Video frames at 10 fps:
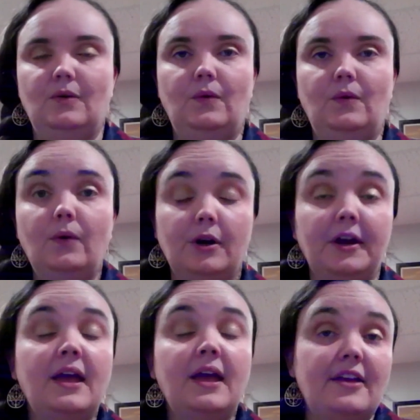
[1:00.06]
Or,
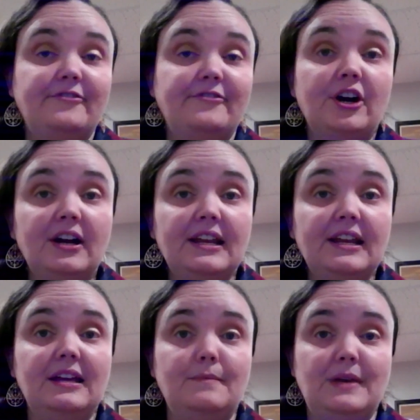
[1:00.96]
if you're already
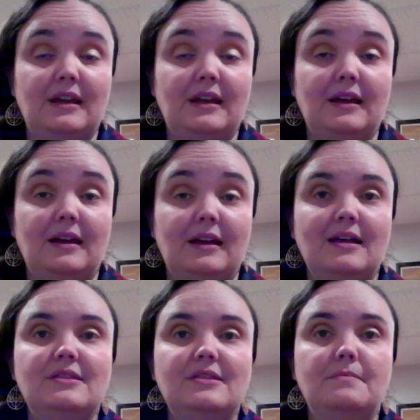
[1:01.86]
in a meeting,
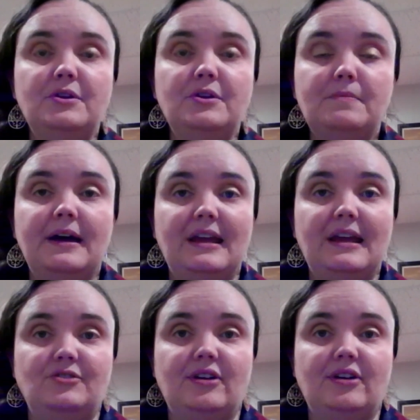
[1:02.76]
the Mute Upon Entry